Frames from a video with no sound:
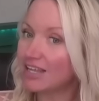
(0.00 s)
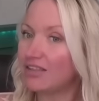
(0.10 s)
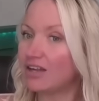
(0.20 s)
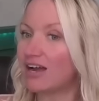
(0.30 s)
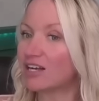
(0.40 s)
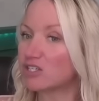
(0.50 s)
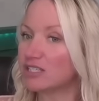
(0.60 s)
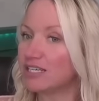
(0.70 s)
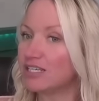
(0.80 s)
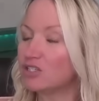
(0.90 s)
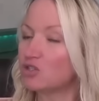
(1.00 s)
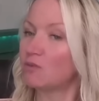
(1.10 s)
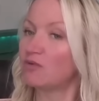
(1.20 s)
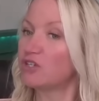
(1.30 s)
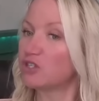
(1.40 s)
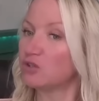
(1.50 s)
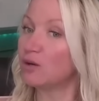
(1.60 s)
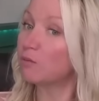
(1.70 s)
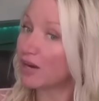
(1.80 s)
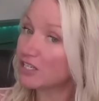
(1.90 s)
They're actually superficial
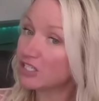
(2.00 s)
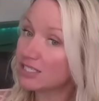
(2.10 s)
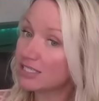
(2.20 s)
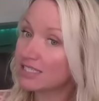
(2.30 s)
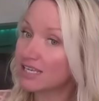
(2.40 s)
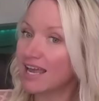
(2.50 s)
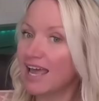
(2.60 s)
abrasions.